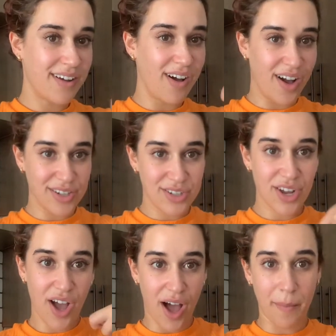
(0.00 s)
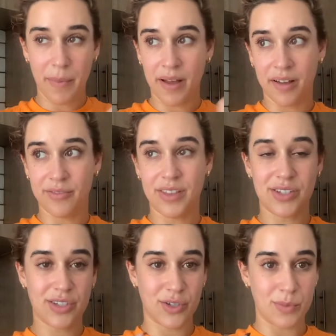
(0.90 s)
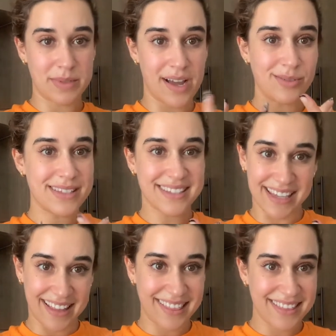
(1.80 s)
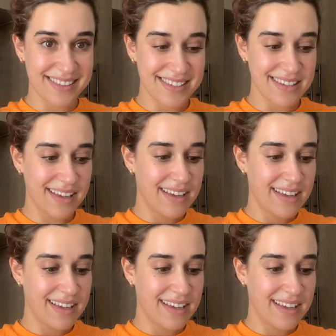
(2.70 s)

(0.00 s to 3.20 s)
on top of the scooped out skins.